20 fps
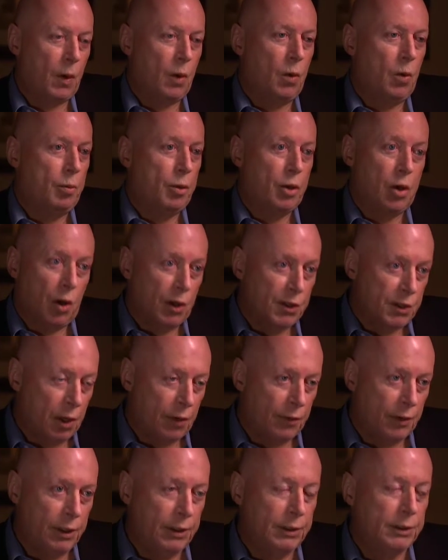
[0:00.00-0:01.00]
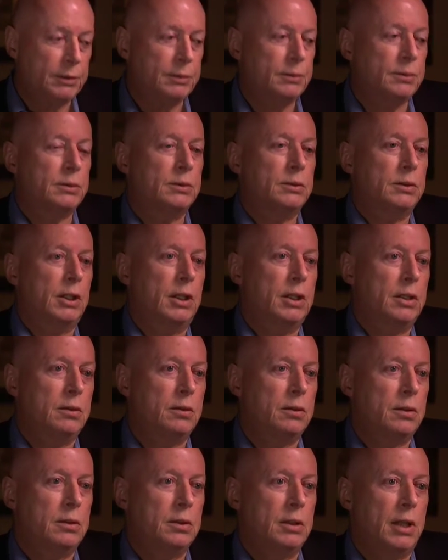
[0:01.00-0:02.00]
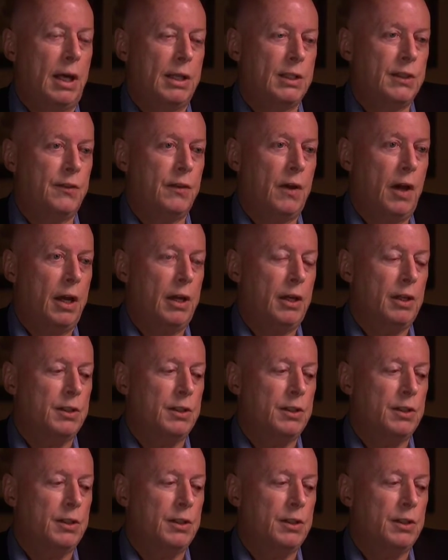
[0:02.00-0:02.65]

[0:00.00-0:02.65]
or because of it, then that's fine.